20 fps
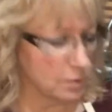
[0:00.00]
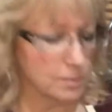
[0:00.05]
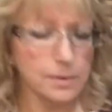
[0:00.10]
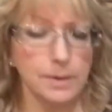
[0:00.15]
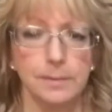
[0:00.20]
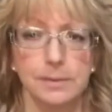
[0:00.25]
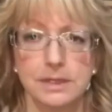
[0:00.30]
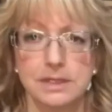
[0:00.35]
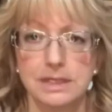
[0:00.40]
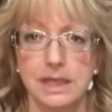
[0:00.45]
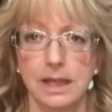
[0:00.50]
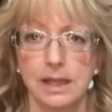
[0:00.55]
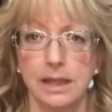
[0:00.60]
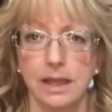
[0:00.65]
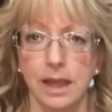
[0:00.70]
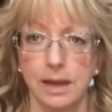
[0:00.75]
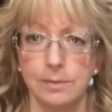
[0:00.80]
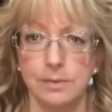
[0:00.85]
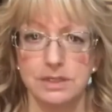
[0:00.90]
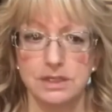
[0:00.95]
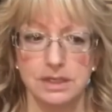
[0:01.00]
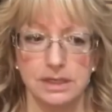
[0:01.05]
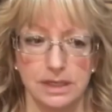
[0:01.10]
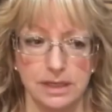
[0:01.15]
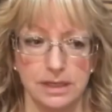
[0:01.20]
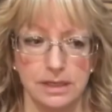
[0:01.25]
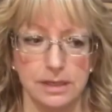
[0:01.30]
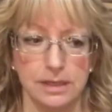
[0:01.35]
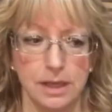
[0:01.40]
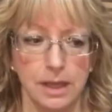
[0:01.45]
remember exactly how much I
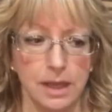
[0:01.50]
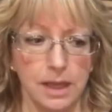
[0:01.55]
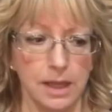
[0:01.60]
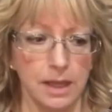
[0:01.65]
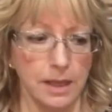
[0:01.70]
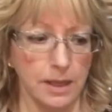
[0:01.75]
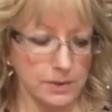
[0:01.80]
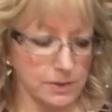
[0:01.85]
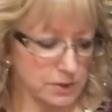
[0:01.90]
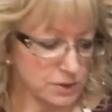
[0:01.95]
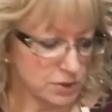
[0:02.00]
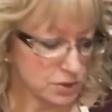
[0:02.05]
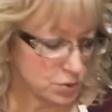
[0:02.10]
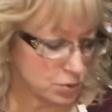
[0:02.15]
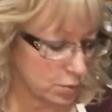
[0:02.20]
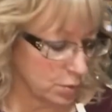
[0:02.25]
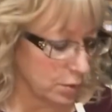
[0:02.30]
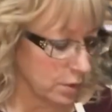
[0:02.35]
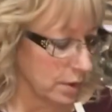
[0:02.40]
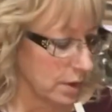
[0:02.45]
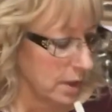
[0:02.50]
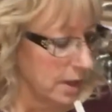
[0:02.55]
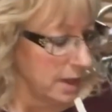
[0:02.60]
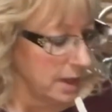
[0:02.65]
needed at the store.